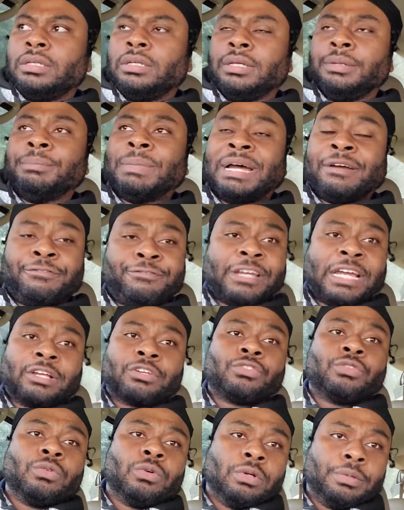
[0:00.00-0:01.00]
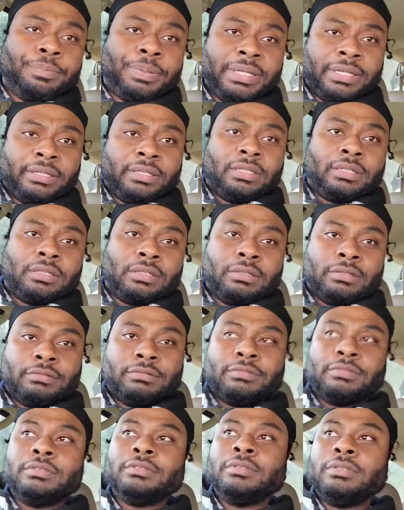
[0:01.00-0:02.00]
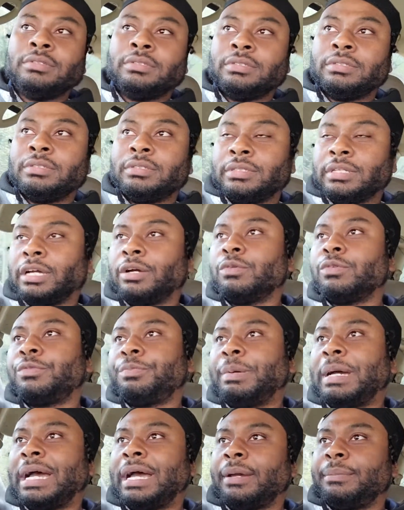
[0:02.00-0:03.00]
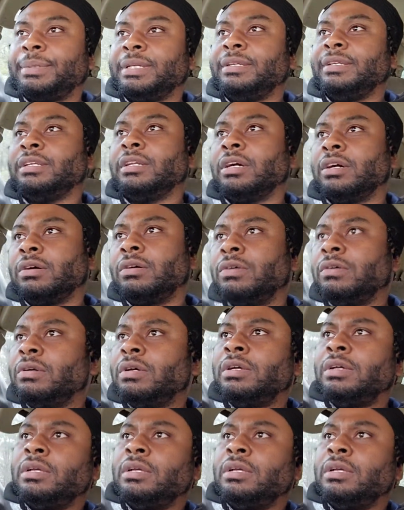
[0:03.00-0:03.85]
in my factual opinion. That was Bobby, you know.